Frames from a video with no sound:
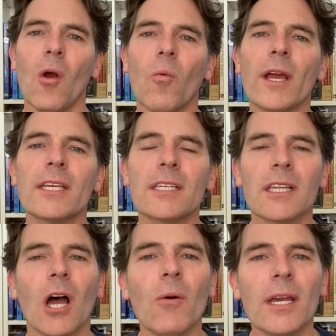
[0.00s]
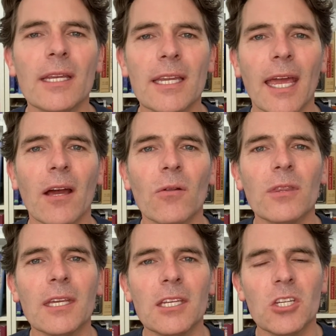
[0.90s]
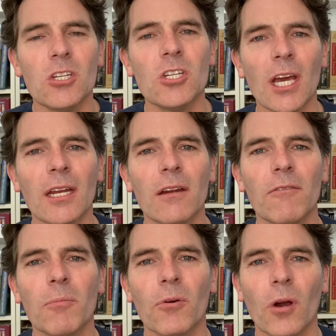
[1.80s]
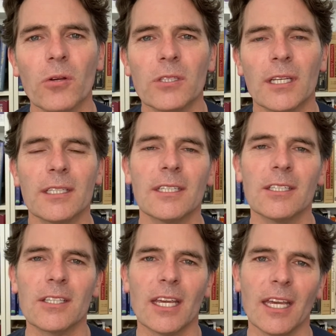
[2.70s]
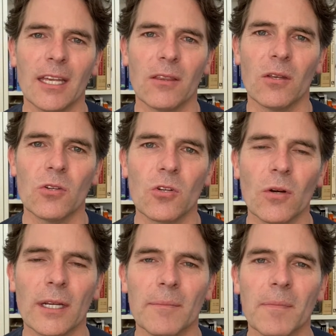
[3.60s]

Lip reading: We're slowing down the degenerative processes in the joint.